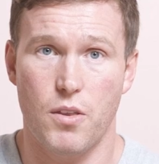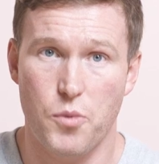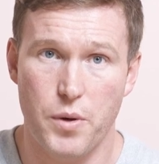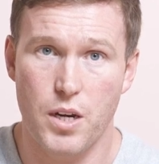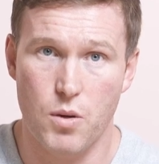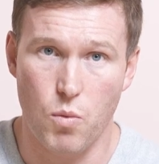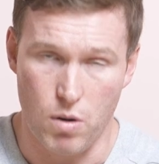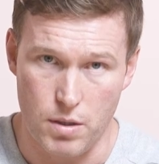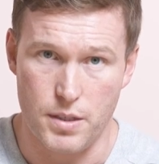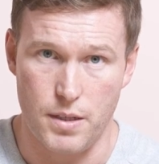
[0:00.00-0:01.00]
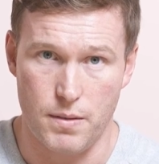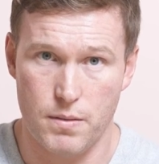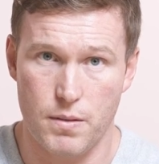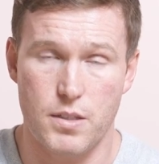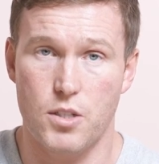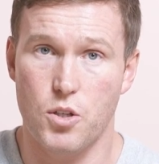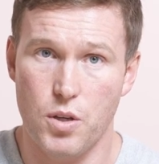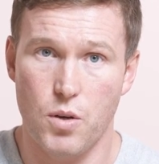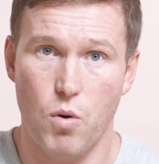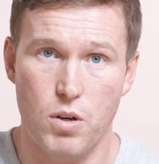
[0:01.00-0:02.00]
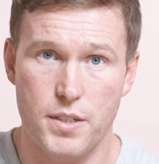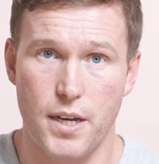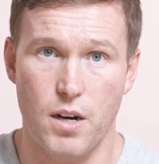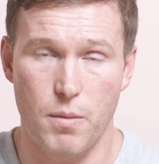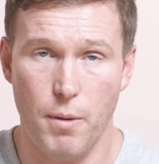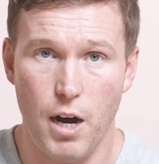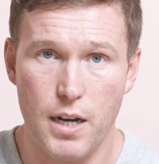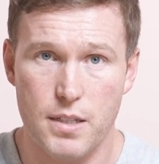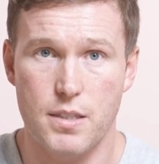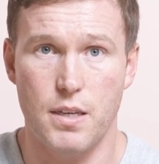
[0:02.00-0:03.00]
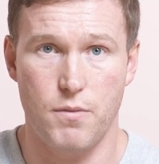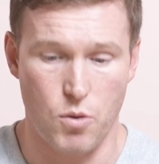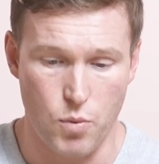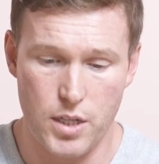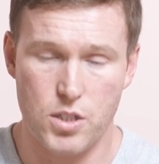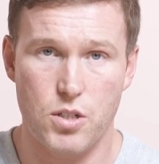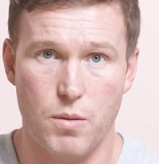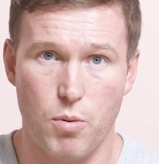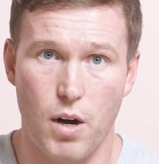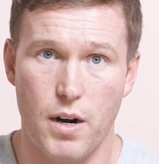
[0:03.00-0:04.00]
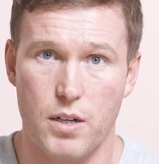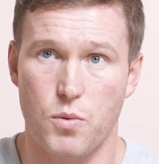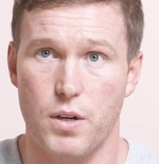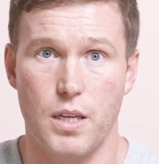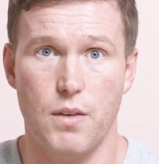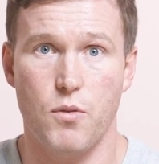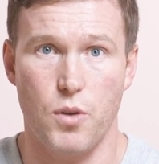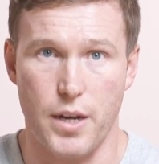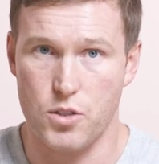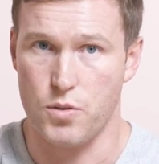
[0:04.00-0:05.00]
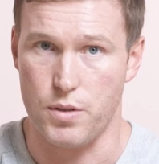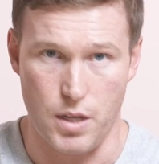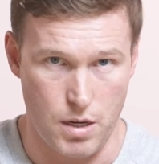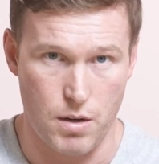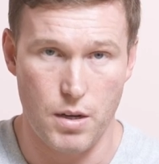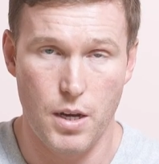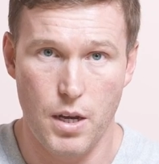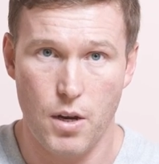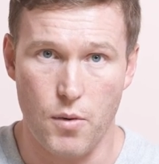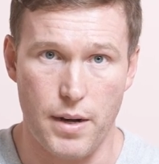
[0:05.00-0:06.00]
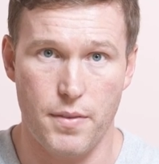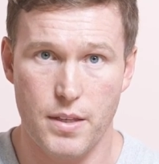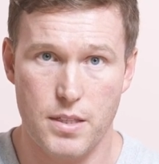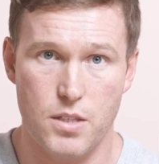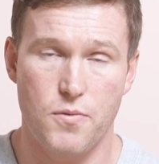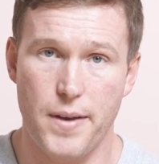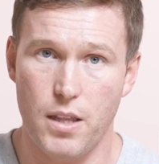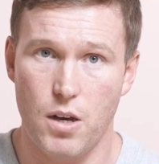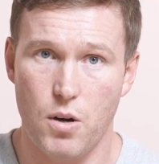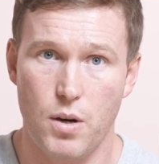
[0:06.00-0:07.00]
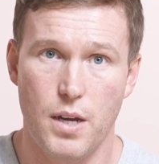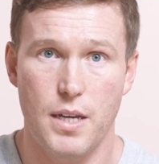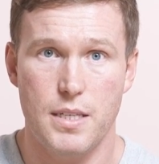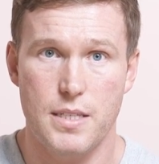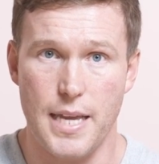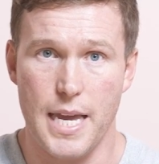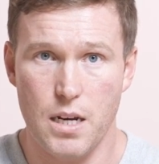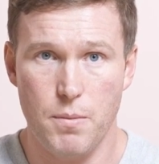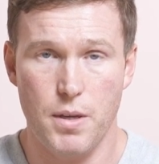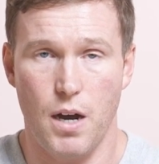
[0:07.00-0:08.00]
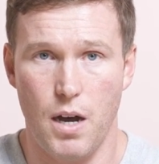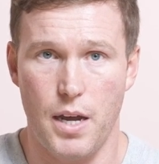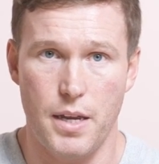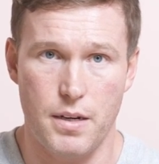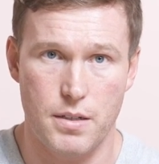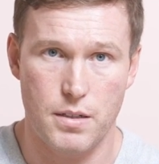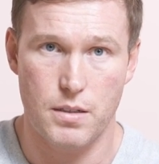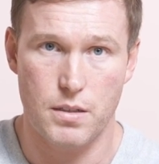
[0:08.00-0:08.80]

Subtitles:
a 3-year warranty. It's a 2-year warranty out of the box. If you register the product, we're going to give you an extra year, right? This is Fellow standing behind